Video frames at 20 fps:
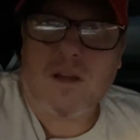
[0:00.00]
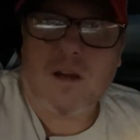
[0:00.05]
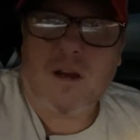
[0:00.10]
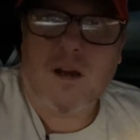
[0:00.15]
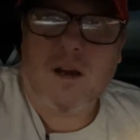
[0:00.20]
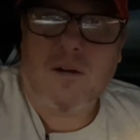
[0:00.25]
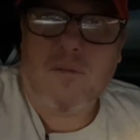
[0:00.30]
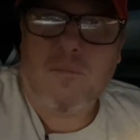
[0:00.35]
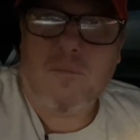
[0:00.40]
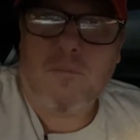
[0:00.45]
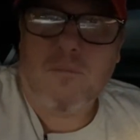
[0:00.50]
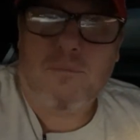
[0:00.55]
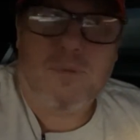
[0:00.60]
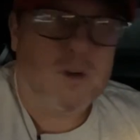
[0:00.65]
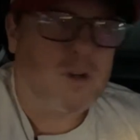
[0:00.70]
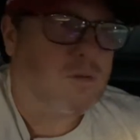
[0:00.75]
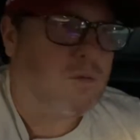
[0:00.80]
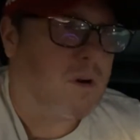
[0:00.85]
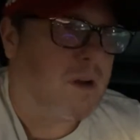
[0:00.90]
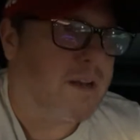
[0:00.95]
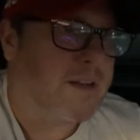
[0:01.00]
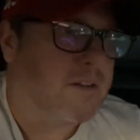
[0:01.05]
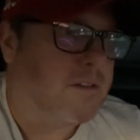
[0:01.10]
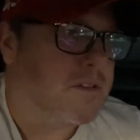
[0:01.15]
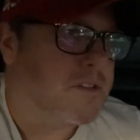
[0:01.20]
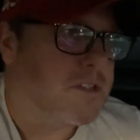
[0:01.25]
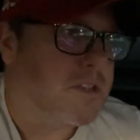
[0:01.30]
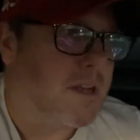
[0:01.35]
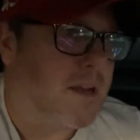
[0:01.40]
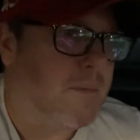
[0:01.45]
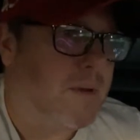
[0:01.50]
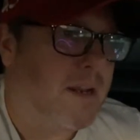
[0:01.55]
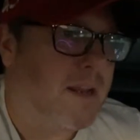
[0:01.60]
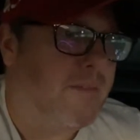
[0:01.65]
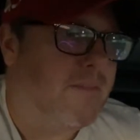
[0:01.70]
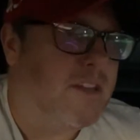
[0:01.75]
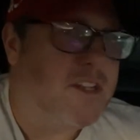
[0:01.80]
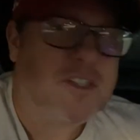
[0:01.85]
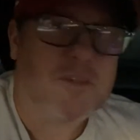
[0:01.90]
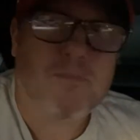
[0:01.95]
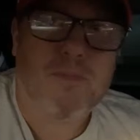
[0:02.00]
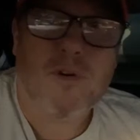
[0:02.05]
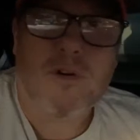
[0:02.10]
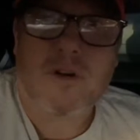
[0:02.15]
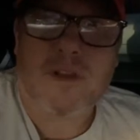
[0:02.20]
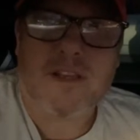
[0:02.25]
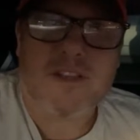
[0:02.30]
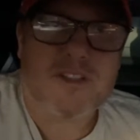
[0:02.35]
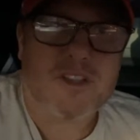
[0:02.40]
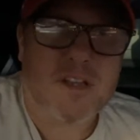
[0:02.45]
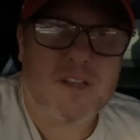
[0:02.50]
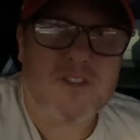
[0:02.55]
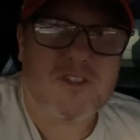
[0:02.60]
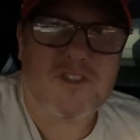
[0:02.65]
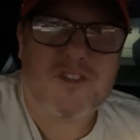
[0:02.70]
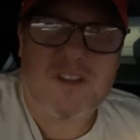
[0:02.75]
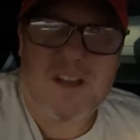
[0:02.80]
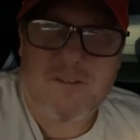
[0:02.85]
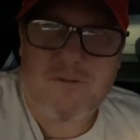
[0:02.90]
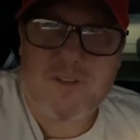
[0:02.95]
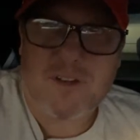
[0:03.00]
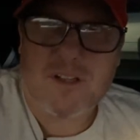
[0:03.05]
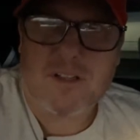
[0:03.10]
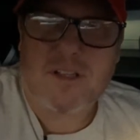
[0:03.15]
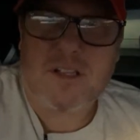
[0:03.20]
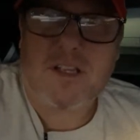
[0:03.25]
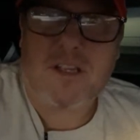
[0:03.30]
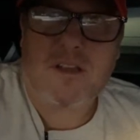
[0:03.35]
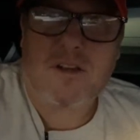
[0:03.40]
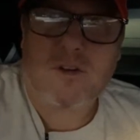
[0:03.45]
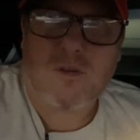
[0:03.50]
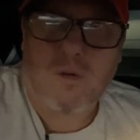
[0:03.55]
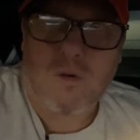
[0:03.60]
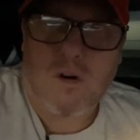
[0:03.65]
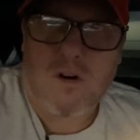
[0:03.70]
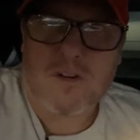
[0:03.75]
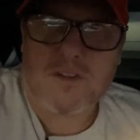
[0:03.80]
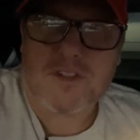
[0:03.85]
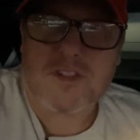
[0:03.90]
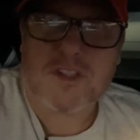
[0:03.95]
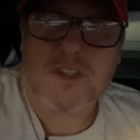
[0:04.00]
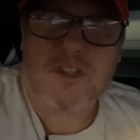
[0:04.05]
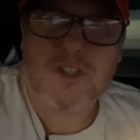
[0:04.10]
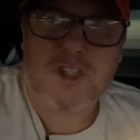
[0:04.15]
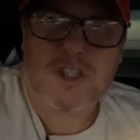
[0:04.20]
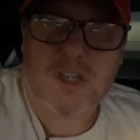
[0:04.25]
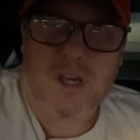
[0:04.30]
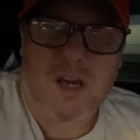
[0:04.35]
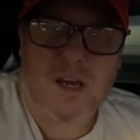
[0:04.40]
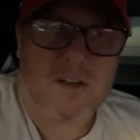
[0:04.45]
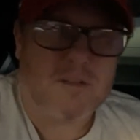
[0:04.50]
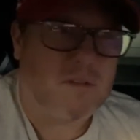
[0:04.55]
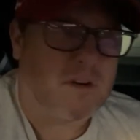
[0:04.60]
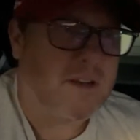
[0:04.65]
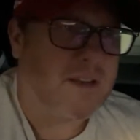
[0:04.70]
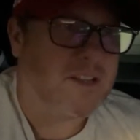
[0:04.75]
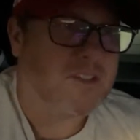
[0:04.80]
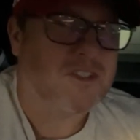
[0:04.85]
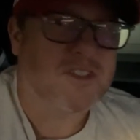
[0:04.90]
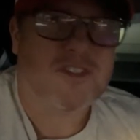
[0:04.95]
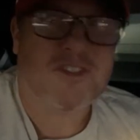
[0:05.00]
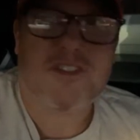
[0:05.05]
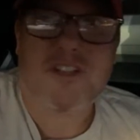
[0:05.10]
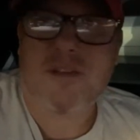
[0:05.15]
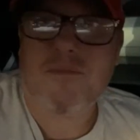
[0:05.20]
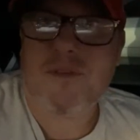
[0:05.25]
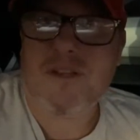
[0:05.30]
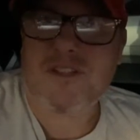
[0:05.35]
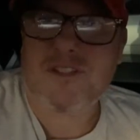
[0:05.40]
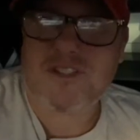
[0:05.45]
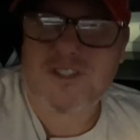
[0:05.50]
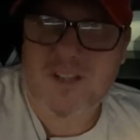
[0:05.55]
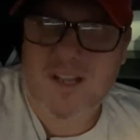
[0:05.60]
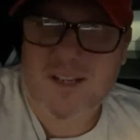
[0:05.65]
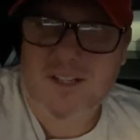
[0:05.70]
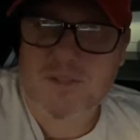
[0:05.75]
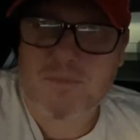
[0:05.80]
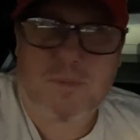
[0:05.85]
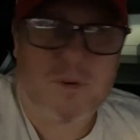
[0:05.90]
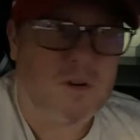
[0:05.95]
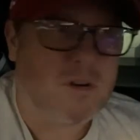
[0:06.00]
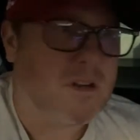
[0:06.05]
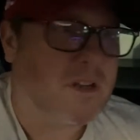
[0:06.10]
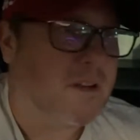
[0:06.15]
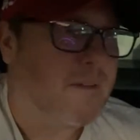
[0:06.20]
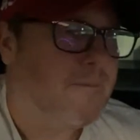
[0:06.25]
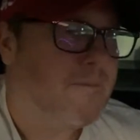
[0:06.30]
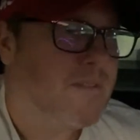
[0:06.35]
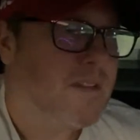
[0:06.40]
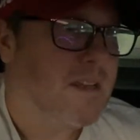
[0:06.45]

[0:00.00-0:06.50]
book writers? I mean, and this book is definitely cross-genre. It's a steamy sex book.